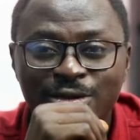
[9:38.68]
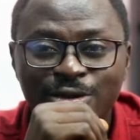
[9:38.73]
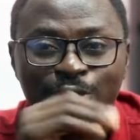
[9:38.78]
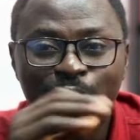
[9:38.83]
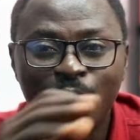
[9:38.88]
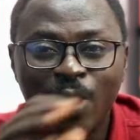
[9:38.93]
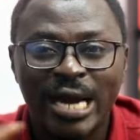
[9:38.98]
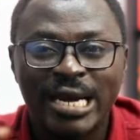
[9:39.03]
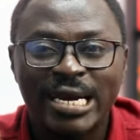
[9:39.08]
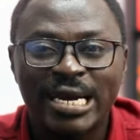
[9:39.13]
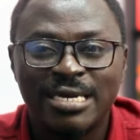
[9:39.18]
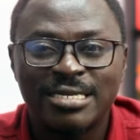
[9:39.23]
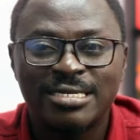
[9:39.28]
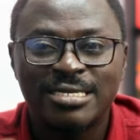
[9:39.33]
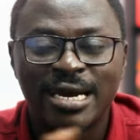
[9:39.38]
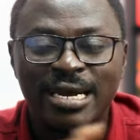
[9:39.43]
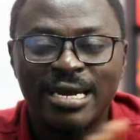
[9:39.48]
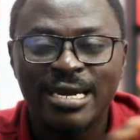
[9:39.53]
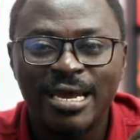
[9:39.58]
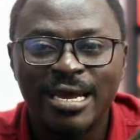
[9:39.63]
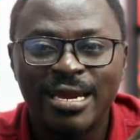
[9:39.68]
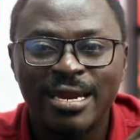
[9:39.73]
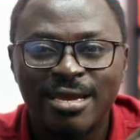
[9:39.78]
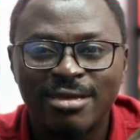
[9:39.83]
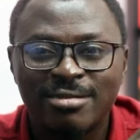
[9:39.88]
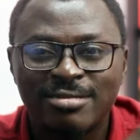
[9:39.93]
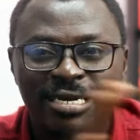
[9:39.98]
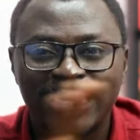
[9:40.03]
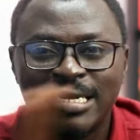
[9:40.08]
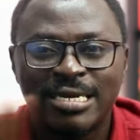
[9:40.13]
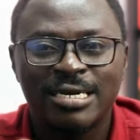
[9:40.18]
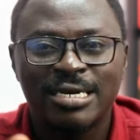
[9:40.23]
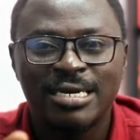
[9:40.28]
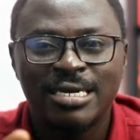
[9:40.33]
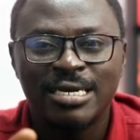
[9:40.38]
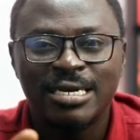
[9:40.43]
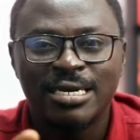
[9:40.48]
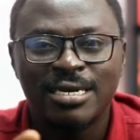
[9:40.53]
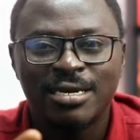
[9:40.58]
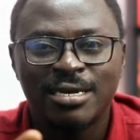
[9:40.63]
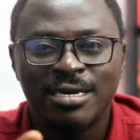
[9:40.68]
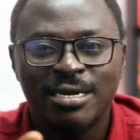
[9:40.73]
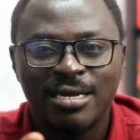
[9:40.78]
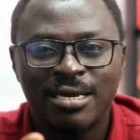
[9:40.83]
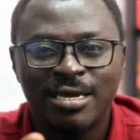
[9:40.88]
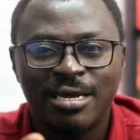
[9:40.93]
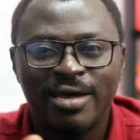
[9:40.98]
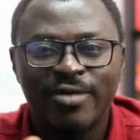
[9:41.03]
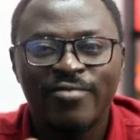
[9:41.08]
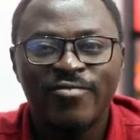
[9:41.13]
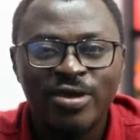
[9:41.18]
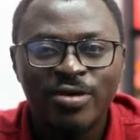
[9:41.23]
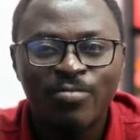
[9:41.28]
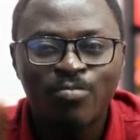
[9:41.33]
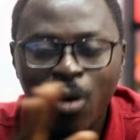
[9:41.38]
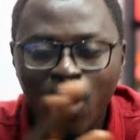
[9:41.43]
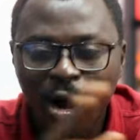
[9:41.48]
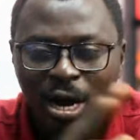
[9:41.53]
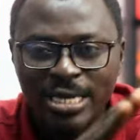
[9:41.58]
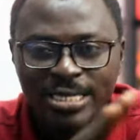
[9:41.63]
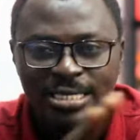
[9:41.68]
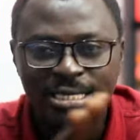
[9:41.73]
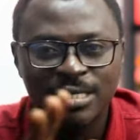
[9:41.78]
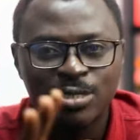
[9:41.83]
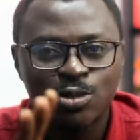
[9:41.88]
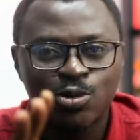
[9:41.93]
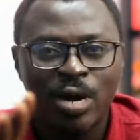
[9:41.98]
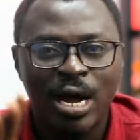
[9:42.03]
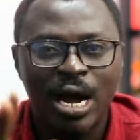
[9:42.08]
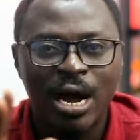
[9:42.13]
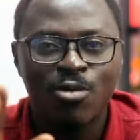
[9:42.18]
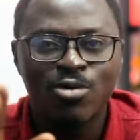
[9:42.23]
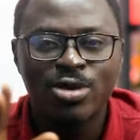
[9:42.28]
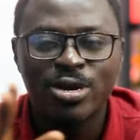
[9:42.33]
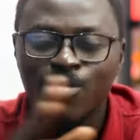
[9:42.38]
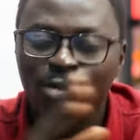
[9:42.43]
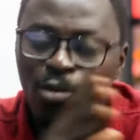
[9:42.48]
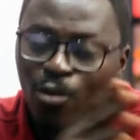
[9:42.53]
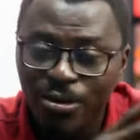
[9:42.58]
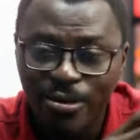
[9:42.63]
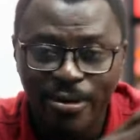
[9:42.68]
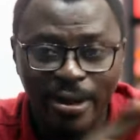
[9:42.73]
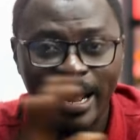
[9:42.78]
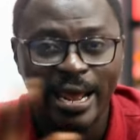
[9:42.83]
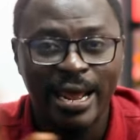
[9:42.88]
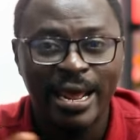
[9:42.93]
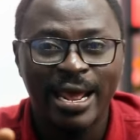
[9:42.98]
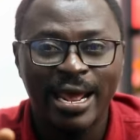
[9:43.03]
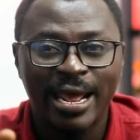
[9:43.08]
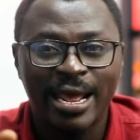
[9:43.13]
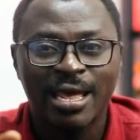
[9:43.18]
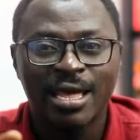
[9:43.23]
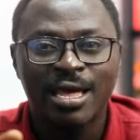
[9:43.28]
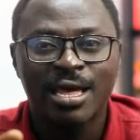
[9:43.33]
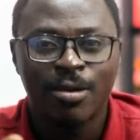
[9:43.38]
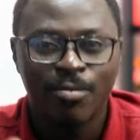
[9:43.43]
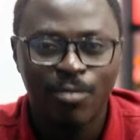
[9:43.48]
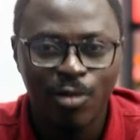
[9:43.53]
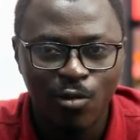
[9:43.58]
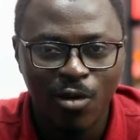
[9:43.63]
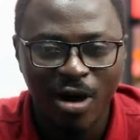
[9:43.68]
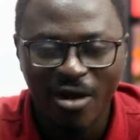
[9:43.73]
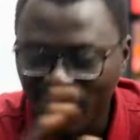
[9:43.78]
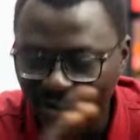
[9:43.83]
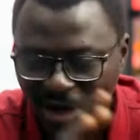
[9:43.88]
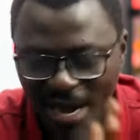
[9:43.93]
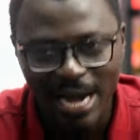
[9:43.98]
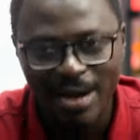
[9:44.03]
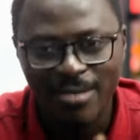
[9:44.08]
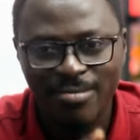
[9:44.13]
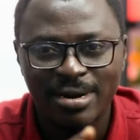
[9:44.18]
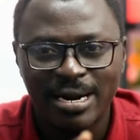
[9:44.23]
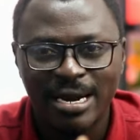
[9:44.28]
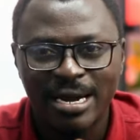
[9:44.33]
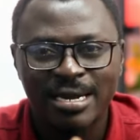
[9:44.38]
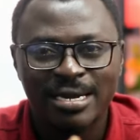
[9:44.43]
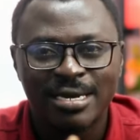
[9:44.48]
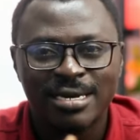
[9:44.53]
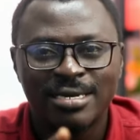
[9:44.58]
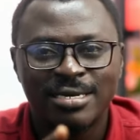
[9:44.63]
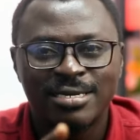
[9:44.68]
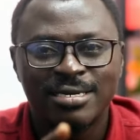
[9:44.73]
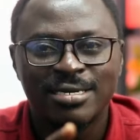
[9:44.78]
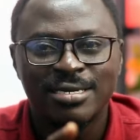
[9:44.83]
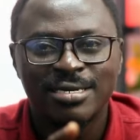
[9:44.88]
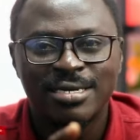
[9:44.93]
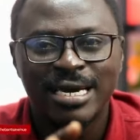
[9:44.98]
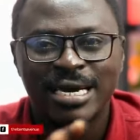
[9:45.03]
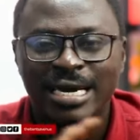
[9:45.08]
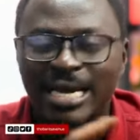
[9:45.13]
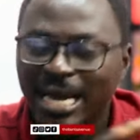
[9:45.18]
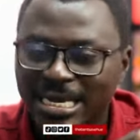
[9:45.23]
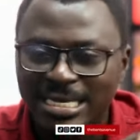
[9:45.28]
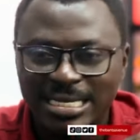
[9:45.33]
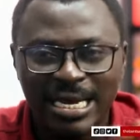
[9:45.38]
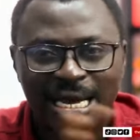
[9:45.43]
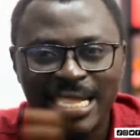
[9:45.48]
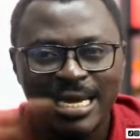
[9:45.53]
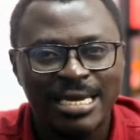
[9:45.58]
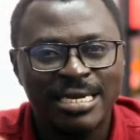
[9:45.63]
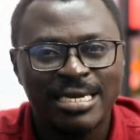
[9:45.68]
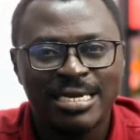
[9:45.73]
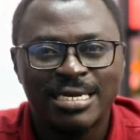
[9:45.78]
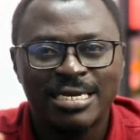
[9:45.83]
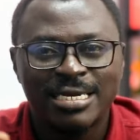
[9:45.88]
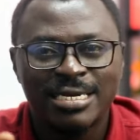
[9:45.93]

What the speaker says: You don't understand anything. Even politics grow in motion, we go off a camera, a kasa.